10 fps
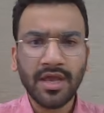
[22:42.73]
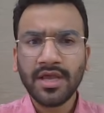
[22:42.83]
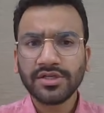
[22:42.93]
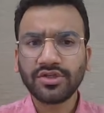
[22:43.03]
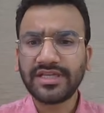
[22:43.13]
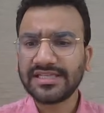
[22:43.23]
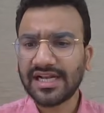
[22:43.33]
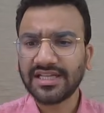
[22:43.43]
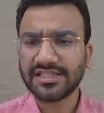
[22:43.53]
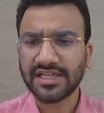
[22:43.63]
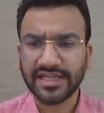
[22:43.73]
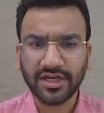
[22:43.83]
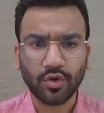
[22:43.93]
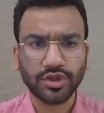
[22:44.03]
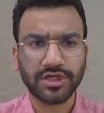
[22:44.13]
So these are the certain
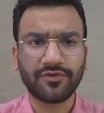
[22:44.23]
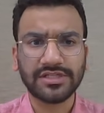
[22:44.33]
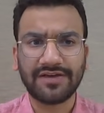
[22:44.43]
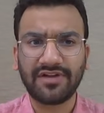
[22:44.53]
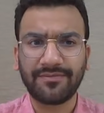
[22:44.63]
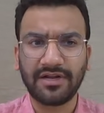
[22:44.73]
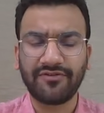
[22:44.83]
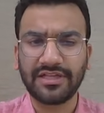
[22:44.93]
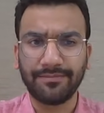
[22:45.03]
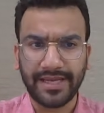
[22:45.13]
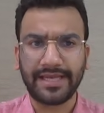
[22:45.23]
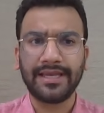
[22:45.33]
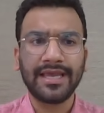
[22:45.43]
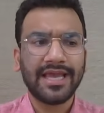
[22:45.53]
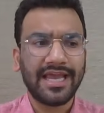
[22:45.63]
question was available with me.
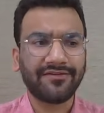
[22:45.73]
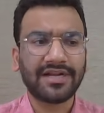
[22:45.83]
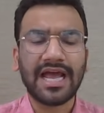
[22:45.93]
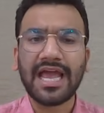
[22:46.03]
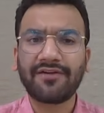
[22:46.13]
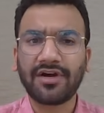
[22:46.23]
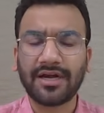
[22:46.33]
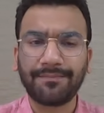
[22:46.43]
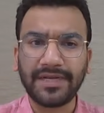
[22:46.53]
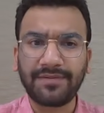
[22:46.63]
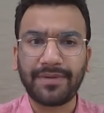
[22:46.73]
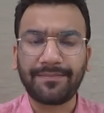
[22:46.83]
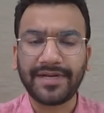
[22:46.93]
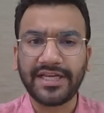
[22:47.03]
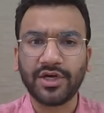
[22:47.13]
Even I have a complete
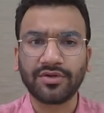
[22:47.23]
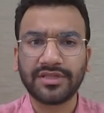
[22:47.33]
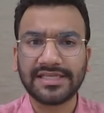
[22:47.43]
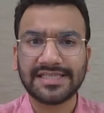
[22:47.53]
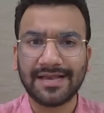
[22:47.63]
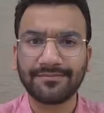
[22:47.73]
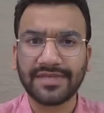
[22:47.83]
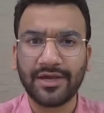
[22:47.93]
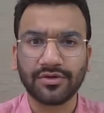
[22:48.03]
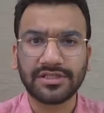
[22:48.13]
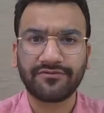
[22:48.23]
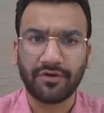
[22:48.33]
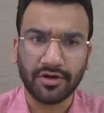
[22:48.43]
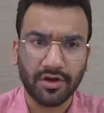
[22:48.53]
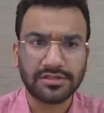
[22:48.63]
PPT on this
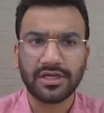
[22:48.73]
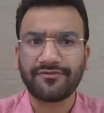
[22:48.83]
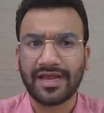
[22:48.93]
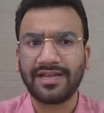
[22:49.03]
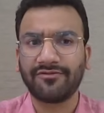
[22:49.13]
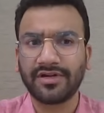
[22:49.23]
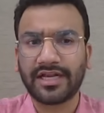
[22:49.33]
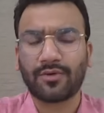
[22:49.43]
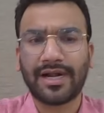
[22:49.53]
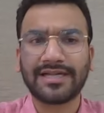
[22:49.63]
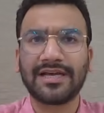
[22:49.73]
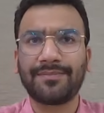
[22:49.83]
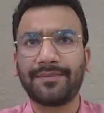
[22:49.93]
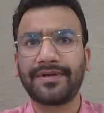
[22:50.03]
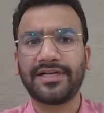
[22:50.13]
AOC4 also. If anyone require the
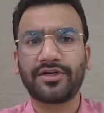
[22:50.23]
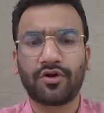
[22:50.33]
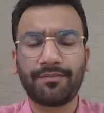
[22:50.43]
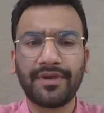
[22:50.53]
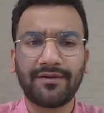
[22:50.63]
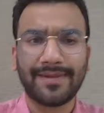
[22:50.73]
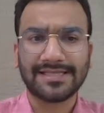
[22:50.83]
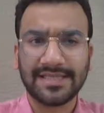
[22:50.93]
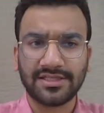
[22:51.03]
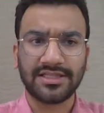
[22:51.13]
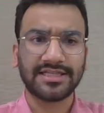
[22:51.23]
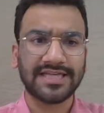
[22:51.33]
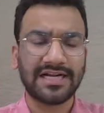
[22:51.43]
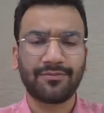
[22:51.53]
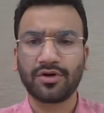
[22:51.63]
PPT, drop me a message in the
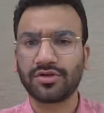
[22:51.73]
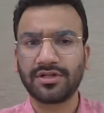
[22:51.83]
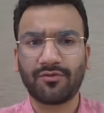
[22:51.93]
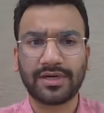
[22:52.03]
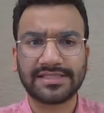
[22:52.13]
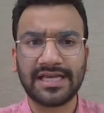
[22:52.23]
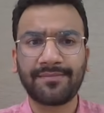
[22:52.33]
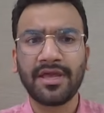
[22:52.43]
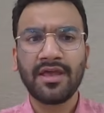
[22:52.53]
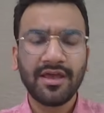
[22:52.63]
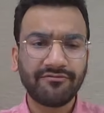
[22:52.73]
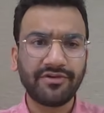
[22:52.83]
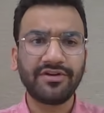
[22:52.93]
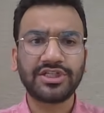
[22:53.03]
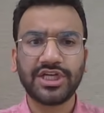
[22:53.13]
chat box or the WhatsApp. We
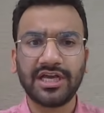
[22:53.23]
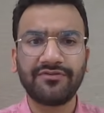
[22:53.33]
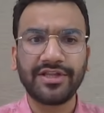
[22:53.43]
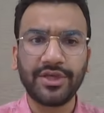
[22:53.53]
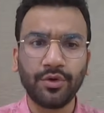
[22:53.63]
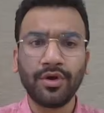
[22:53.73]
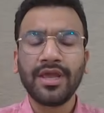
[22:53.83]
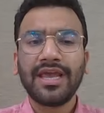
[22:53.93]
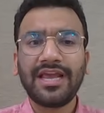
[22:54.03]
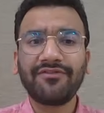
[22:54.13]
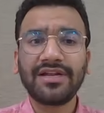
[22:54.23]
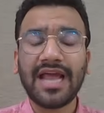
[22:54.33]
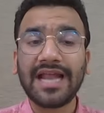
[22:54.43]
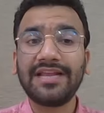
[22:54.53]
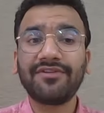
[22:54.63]
will share with you. Even
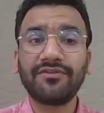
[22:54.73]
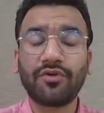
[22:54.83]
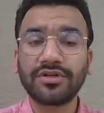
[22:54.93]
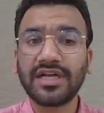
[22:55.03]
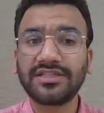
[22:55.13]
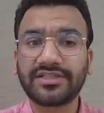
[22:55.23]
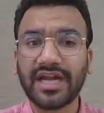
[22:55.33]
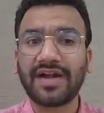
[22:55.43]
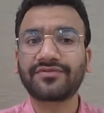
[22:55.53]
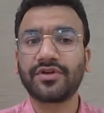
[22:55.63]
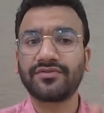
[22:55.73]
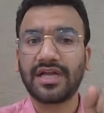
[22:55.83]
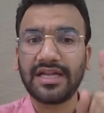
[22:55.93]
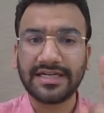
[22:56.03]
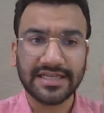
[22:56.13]
anyone want the drafts of the
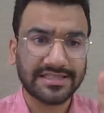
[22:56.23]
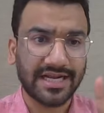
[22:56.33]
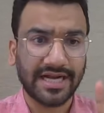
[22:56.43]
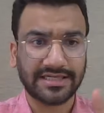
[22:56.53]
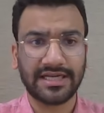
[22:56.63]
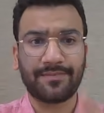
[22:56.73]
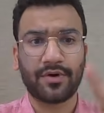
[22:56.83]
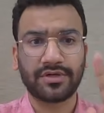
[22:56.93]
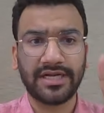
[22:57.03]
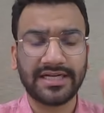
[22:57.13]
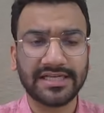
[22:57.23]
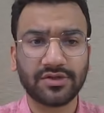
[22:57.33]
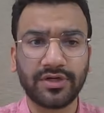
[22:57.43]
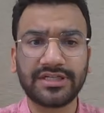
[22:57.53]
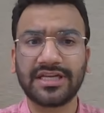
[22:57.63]
latest director report, latest
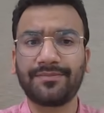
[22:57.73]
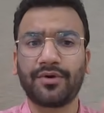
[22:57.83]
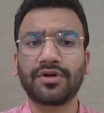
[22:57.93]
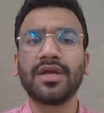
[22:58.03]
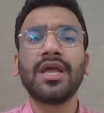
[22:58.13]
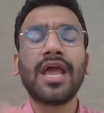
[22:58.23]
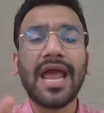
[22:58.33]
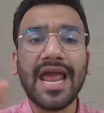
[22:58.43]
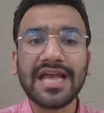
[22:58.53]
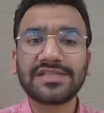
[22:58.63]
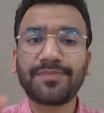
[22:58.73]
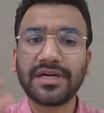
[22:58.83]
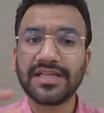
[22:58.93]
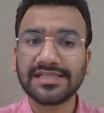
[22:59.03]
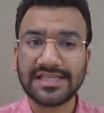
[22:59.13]
auditor report, as per
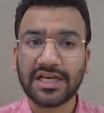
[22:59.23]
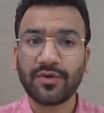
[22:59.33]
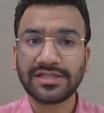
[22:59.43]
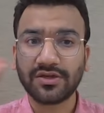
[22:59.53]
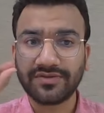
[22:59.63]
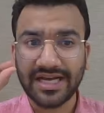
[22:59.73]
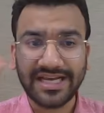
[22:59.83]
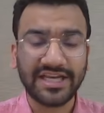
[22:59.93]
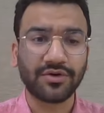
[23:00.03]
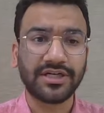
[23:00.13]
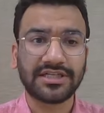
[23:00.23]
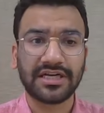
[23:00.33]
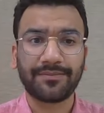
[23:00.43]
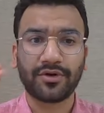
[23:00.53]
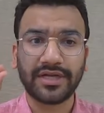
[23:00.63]
the sequence of the e-auditor
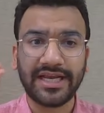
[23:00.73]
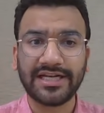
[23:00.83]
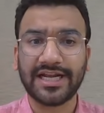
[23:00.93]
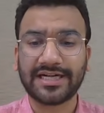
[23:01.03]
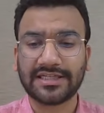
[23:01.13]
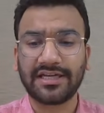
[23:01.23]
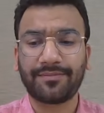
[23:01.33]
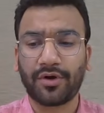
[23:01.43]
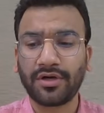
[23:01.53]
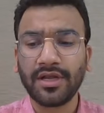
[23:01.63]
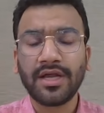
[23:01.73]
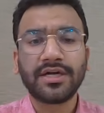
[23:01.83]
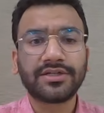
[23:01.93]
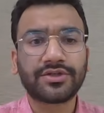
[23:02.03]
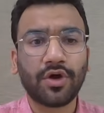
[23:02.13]
report, e-director report,
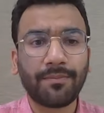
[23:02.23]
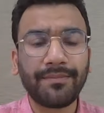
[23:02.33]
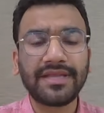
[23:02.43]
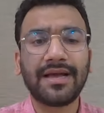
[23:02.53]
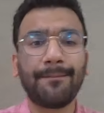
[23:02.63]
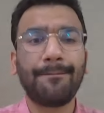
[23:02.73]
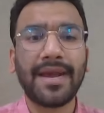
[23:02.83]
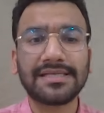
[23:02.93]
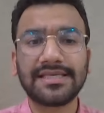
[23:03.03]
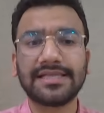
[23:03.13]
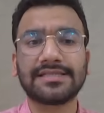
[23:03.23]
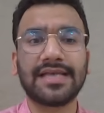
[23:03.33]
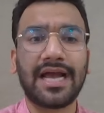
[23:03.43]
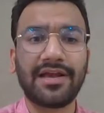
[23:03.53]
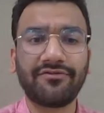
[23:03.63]
drop me the message.
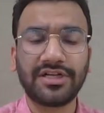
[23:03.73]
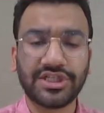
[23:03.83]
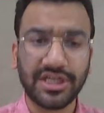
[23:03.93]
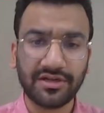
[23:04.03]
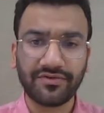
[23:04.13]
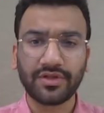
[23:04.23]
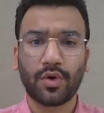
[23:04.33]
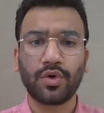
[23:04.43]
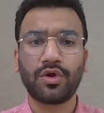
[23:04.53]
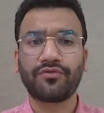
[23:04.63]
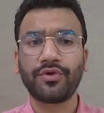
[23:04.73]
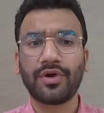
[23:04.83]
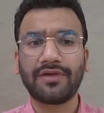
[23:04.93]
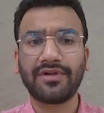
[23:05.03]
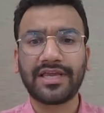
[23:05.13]
I will share with all of you.
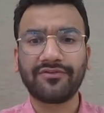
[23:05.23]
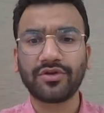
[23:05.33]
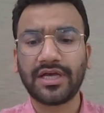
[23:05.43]
I will give you the